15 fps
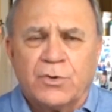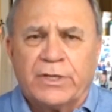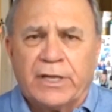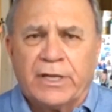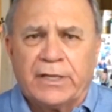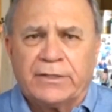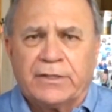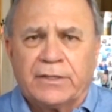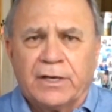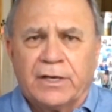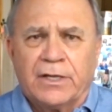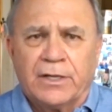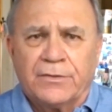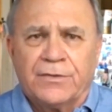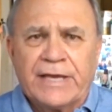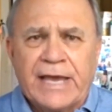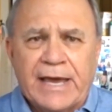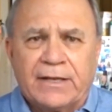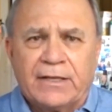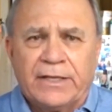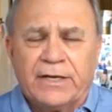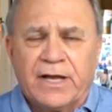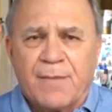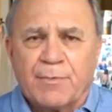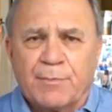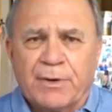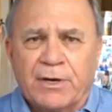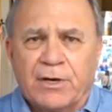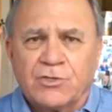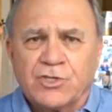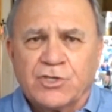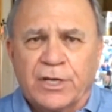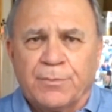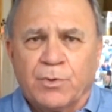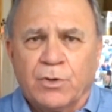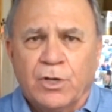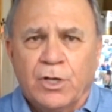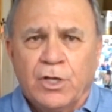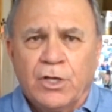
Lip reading: at the Catalina Hyperbaric chamber,